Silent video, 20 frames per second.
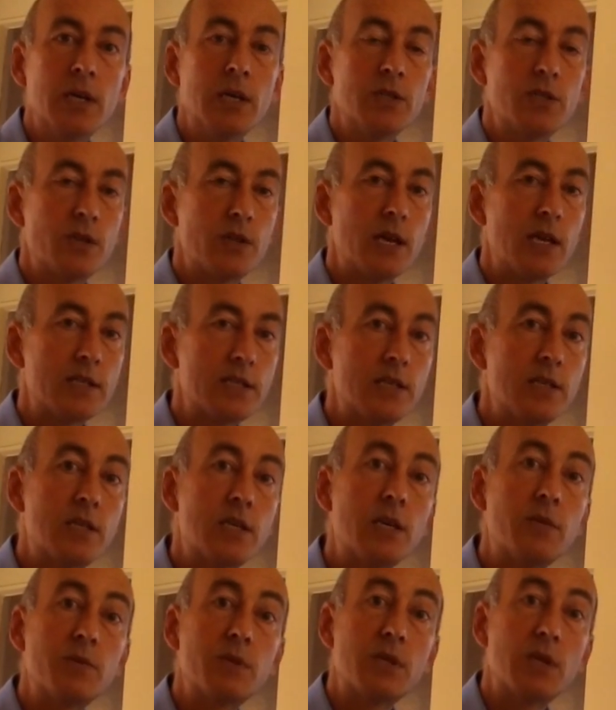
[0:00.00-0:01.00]
So that's in
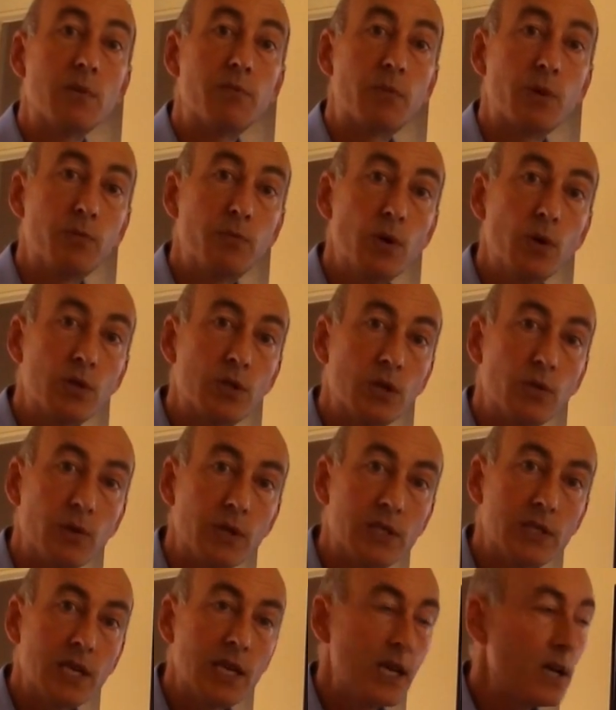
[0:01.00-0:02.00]
terms of number of books that we
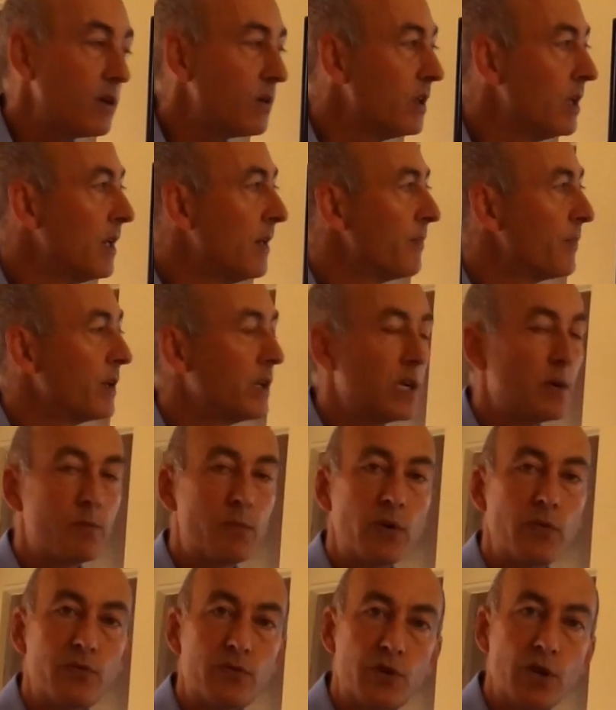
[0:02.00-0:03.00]
sell, the
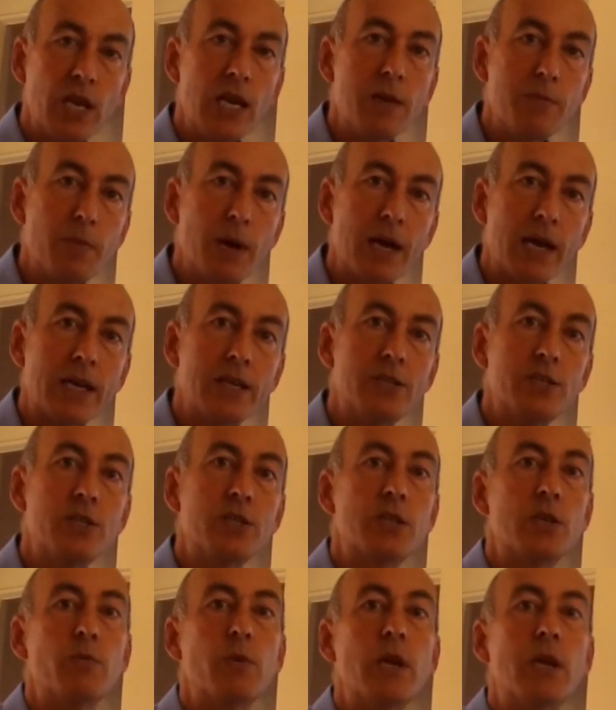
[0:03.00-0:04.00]
number of training
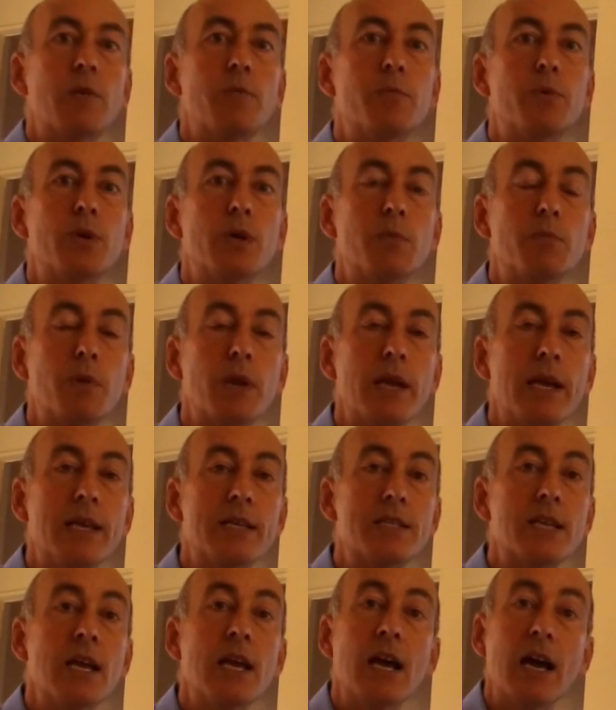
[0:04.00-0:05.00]
packages that we can put in
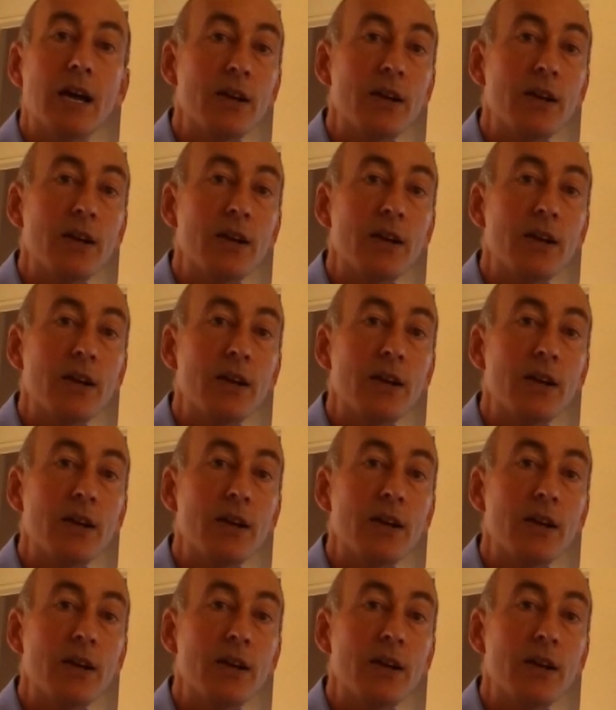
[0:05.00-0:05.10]
place,